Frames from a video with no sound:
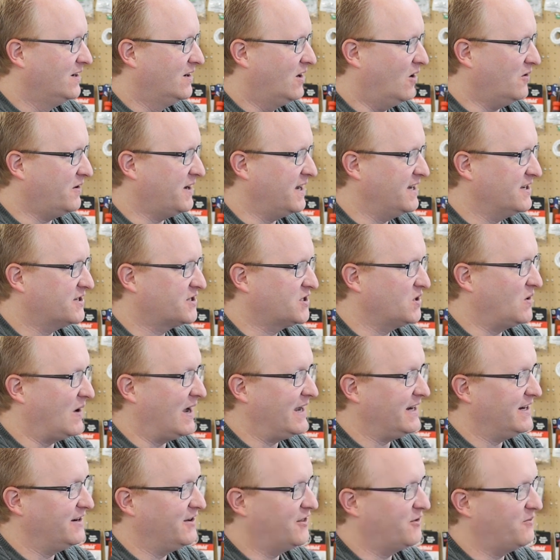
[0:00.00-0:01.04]
Okay, so
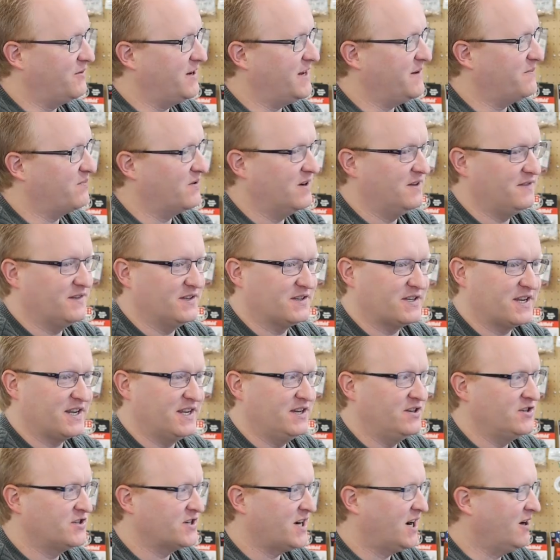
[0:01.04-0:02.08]
I can 3D print this
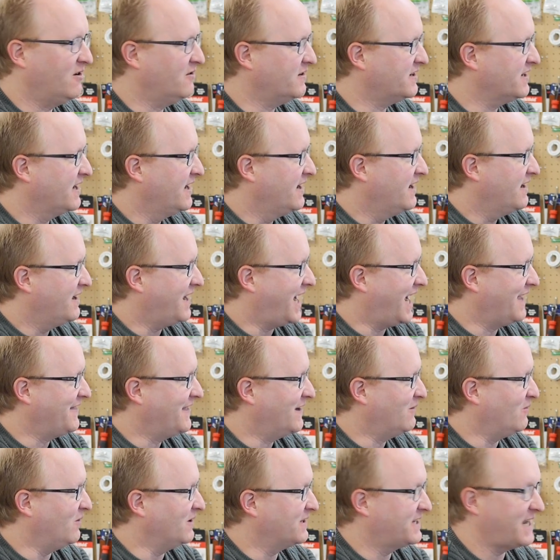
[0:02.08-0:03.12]
hinge out, and
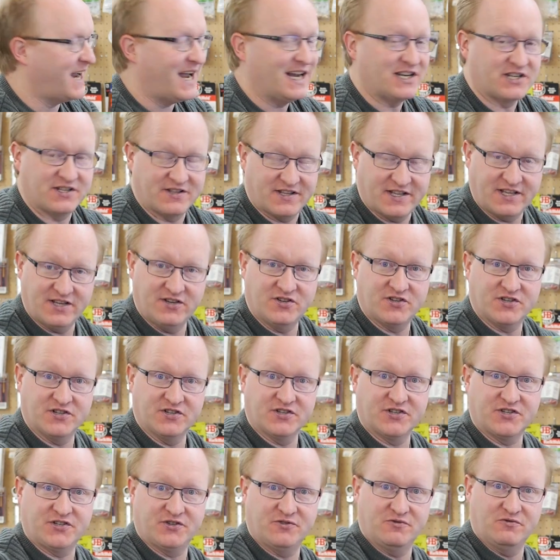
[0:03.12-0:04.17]
then we'll attach the
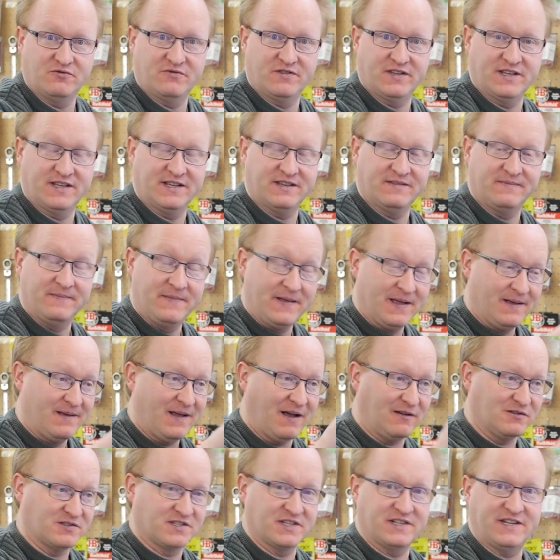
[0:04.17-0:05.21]
hinges to the
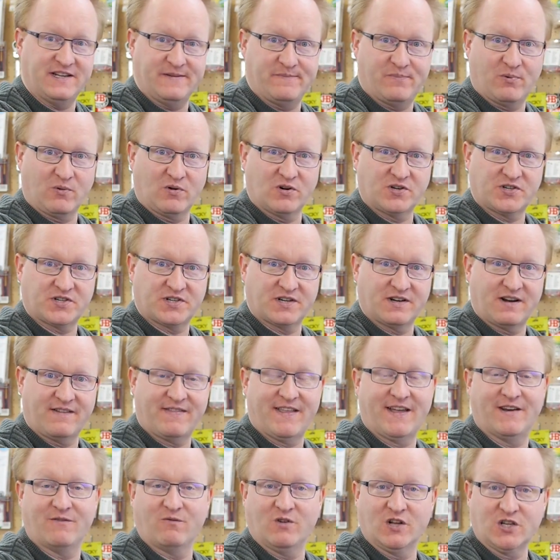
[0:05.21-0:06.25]
LCD portion, and
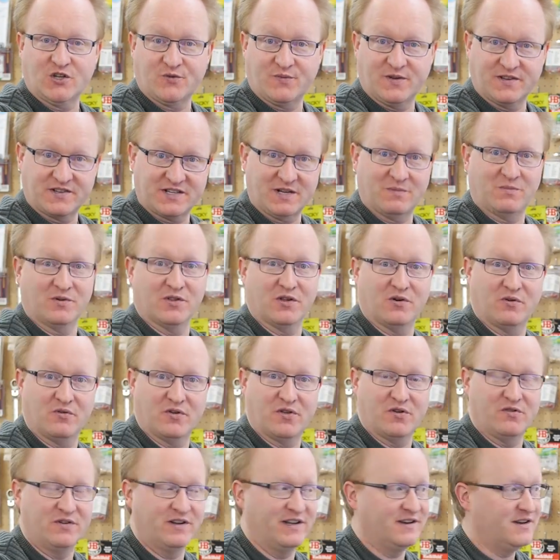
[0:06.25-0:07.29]
then once we assemble the whole
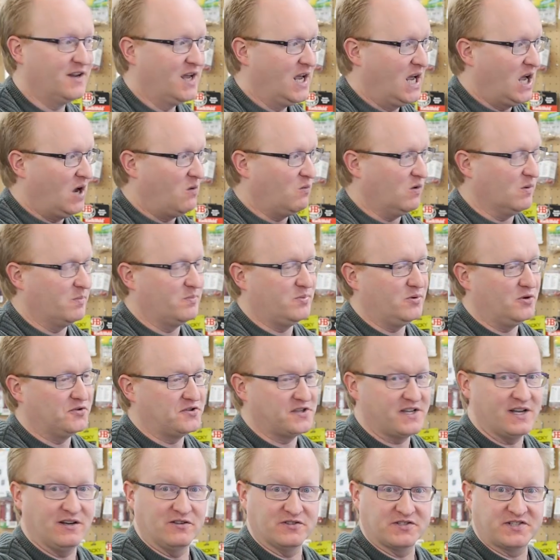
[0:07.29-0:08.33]
unit, we'll bolt
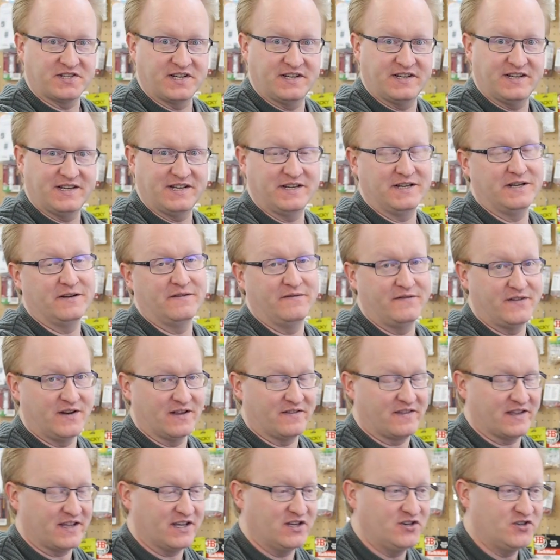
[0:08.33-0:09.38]
the LCD
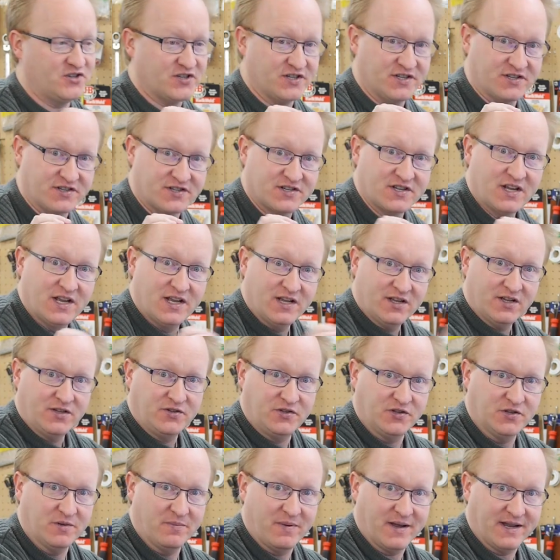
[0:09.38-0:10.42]
via the hinges
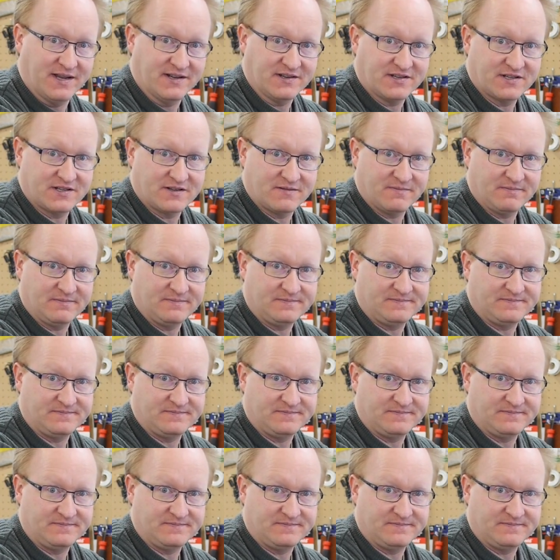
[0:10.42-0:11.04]
to the base.